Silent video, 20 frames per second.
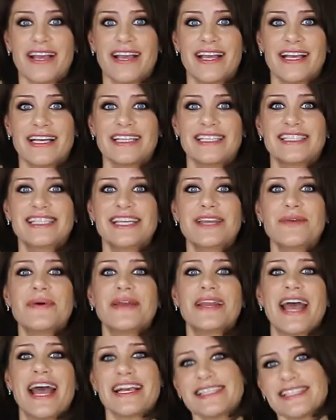See what
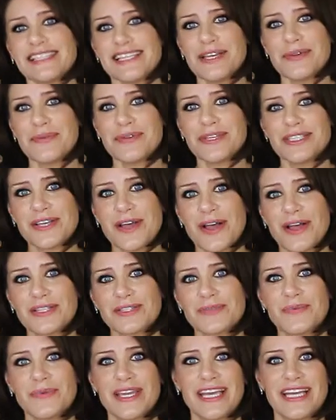excellent results we
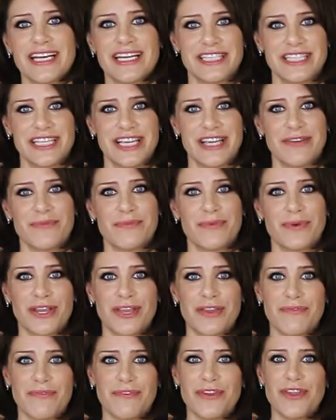can achieve working
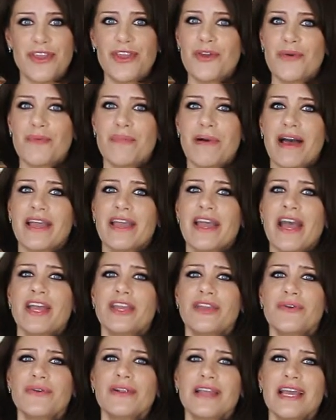for you by
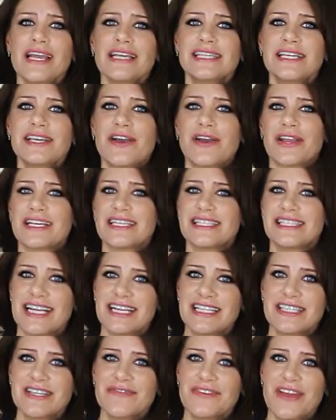utilizing our
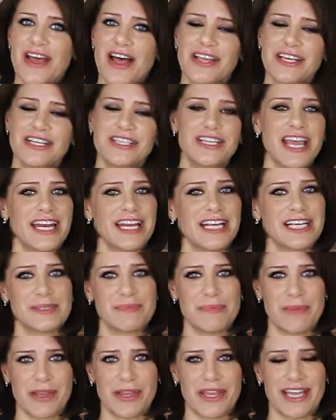extensive knowledge and
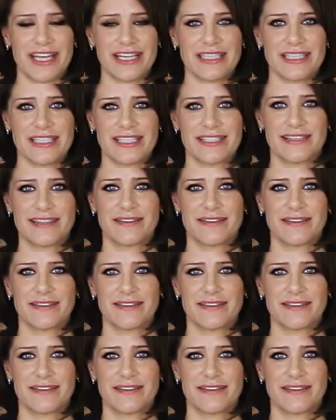experience.